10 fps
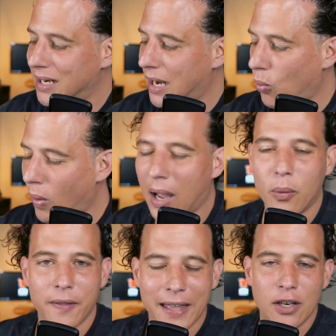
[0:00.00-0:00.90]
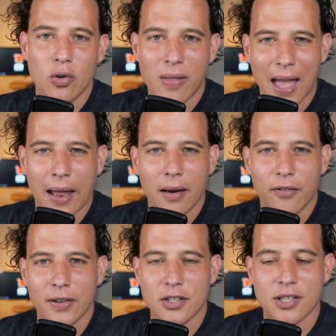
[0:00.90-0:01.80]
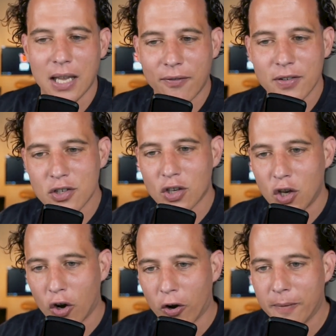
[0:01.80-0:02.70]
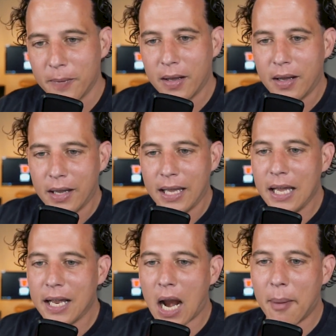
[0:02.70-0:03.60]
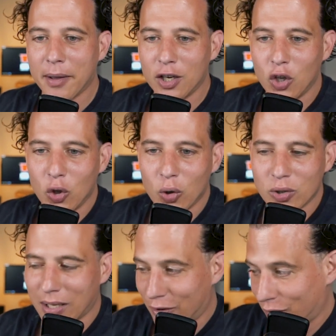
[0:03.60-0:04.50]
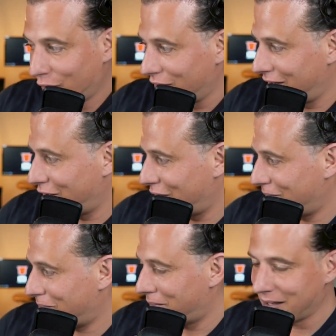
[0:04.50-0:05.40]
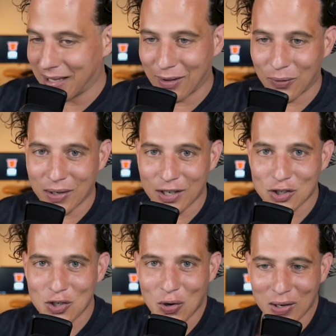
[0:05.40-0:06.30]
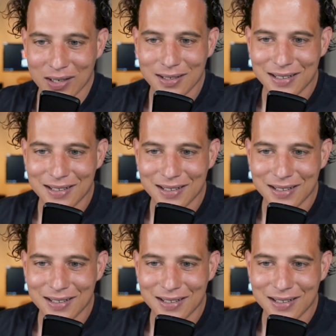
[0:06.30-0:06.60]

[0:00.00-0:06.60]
Now, why would they do that if it's safe and secure? Economic news, I don't know if you can hear Money over here snoring.